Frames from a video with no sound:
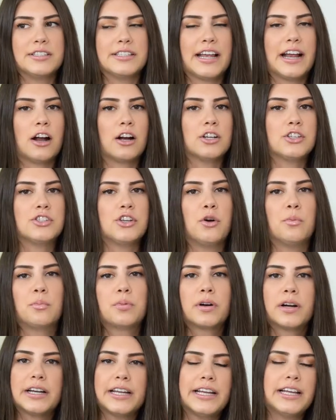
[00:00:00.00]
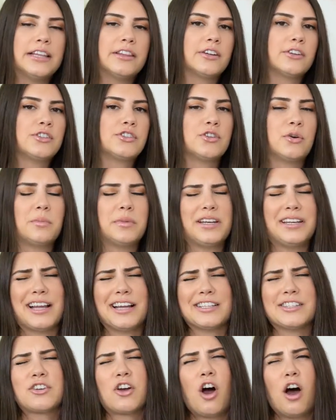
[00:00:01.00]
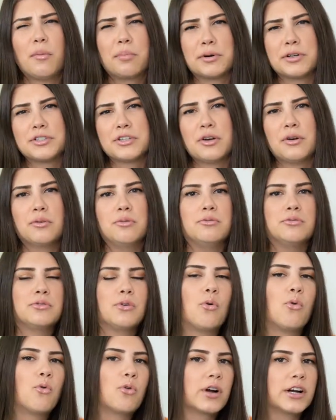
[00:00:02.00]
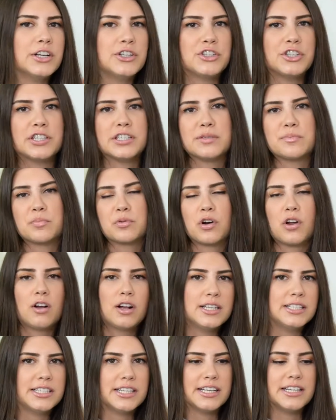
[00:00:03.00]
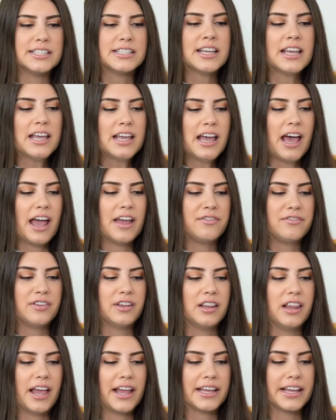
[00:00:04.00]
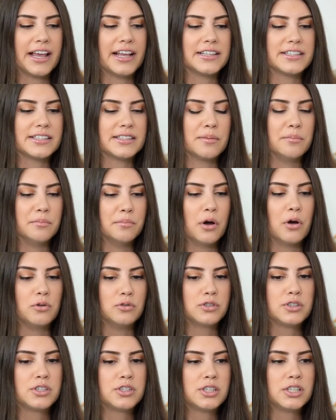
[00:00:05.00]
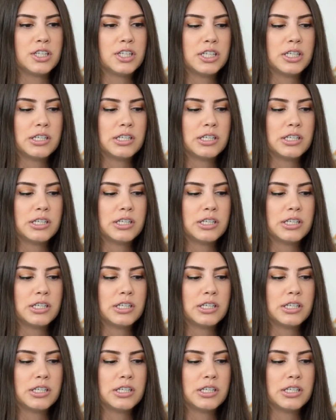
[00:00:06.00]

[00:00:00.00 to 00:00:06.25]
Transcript: They are so pretty. There's so many nice copper tones, oranges, bronzes. I feel like it's the most